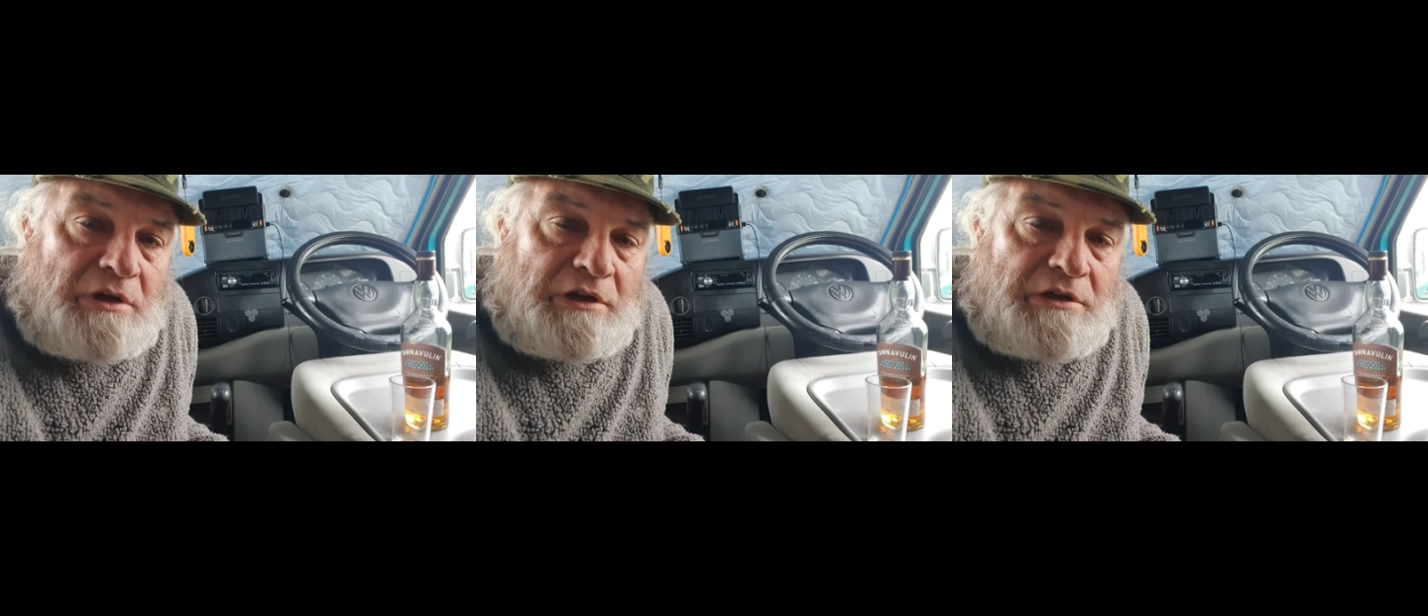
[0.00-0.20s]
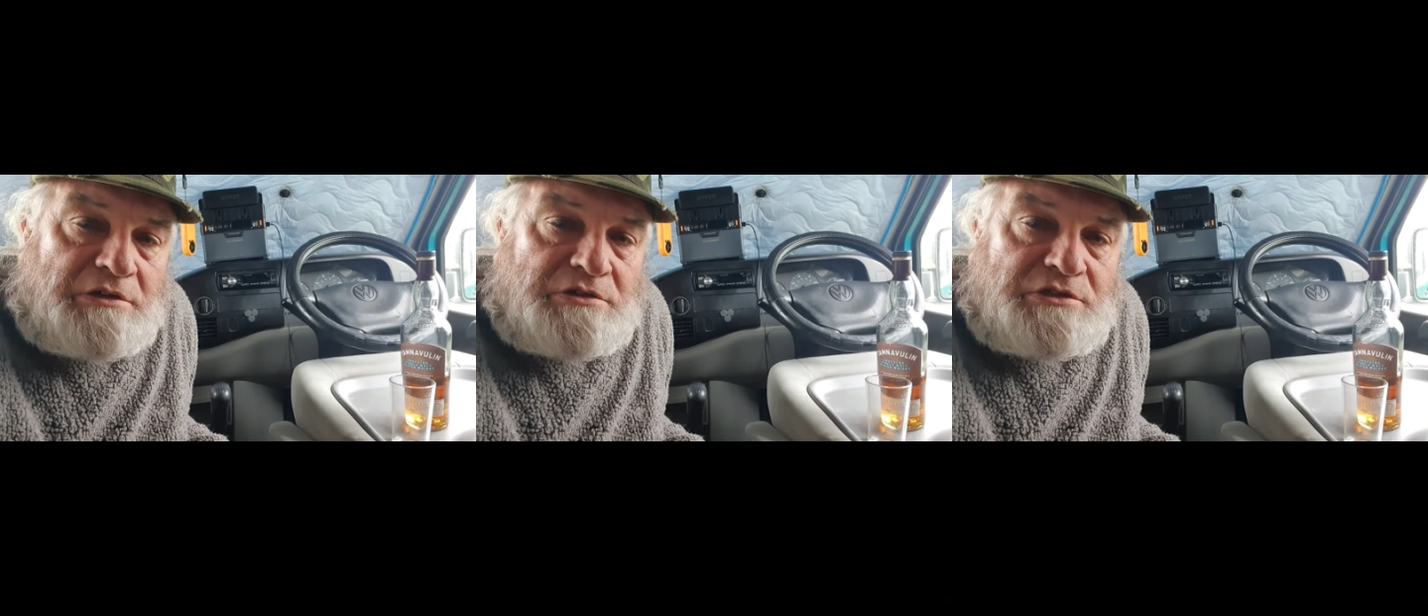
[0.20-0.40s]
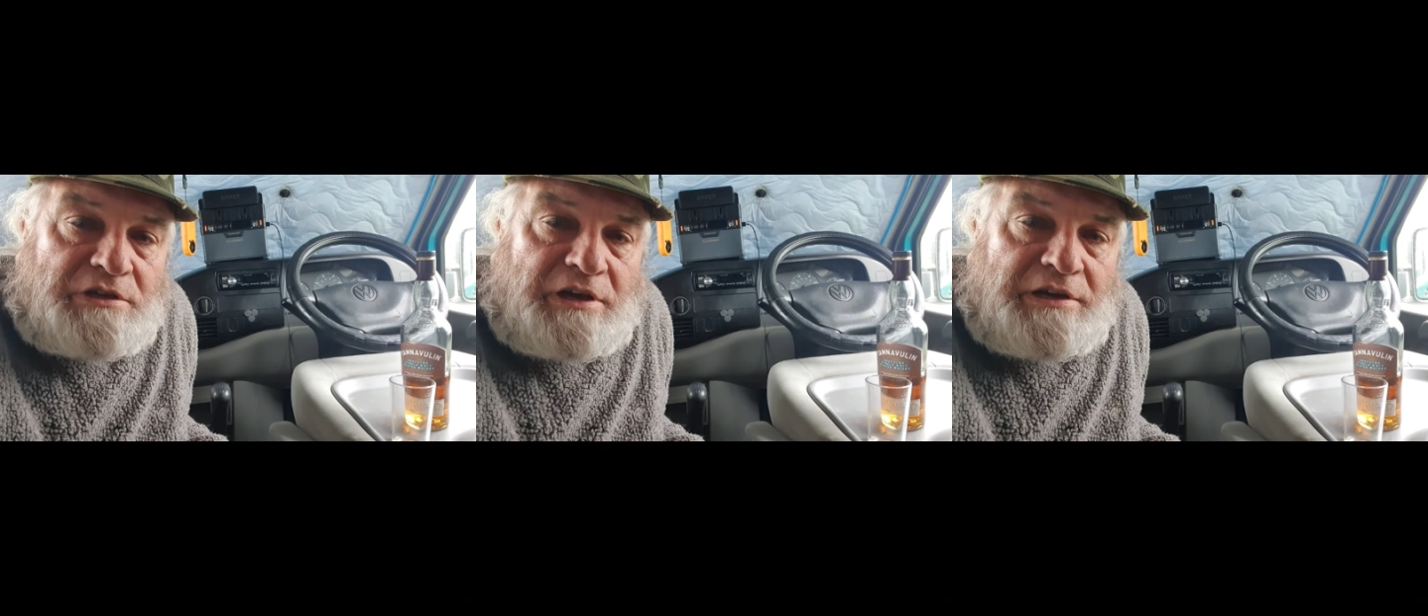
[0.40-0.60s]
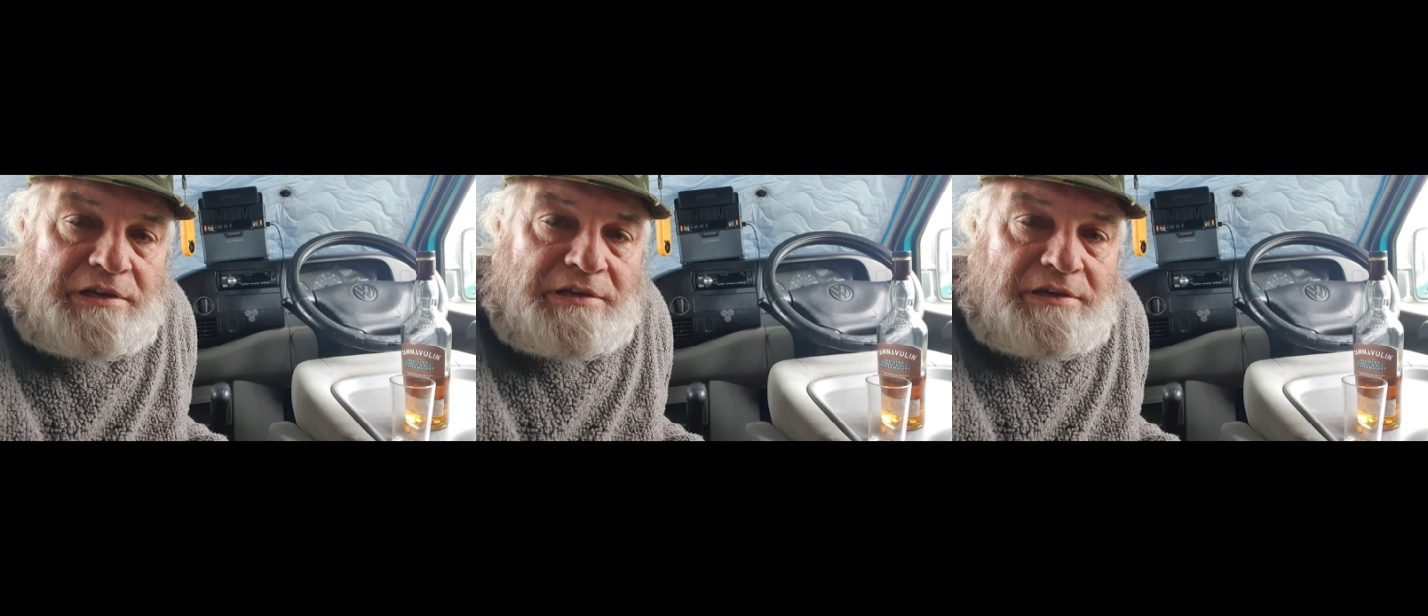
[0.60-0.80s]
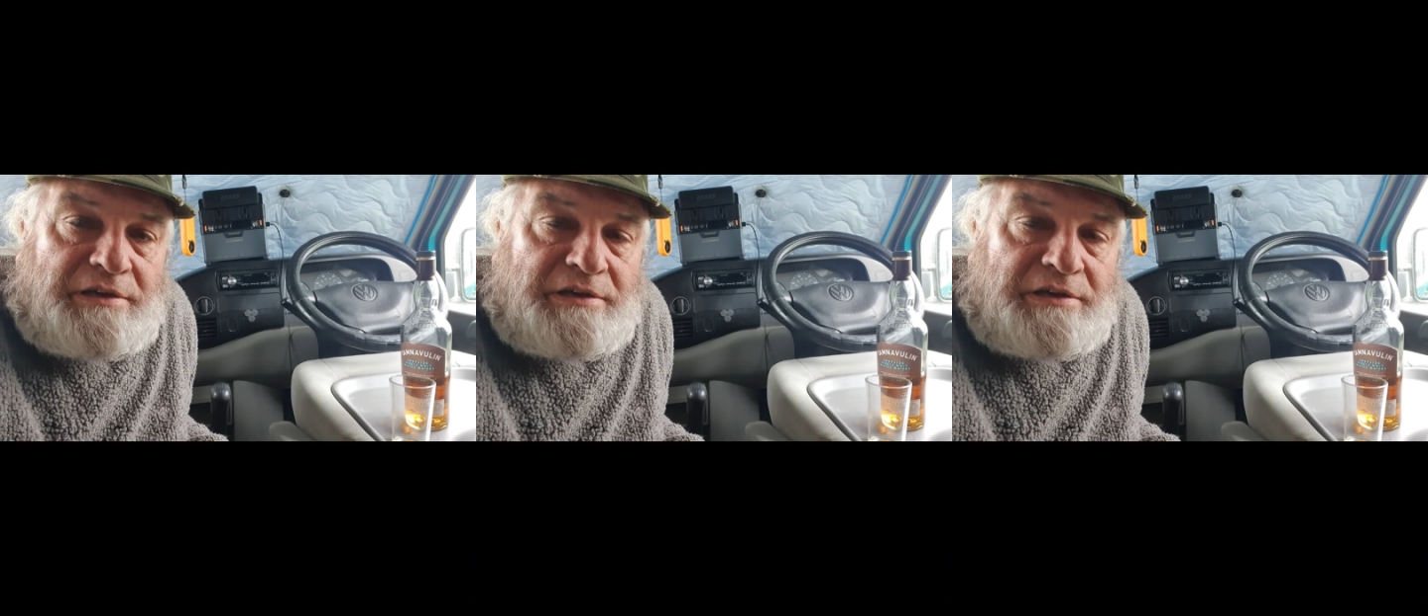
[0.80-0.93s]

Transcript: can I say?